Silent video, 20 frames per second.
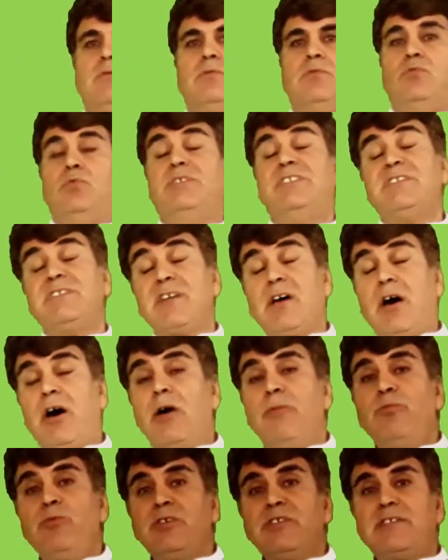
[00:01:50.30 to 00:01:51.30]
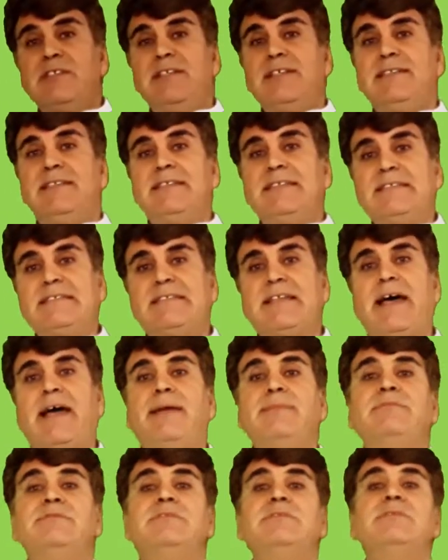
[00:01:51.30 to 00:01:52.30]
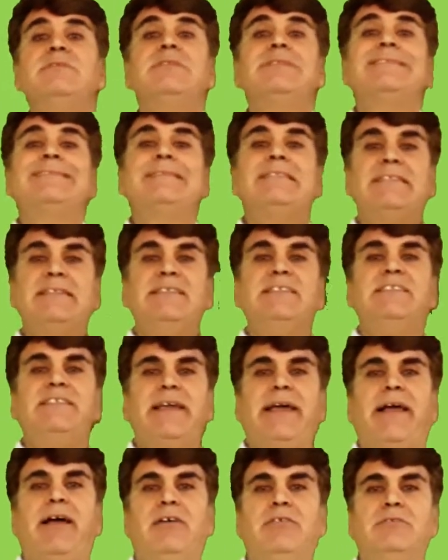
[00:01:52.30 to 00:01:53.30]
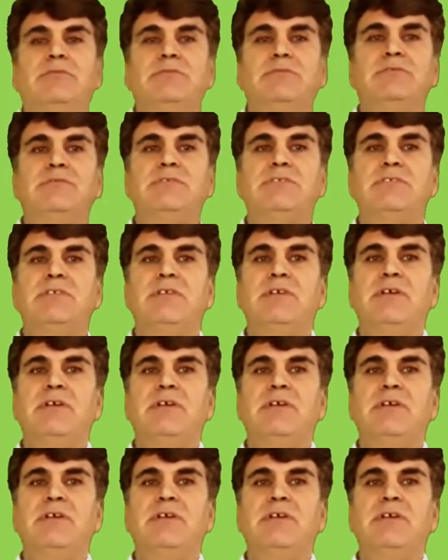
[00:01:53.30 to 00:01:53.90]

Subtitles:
which is obviously this times 3 seconds.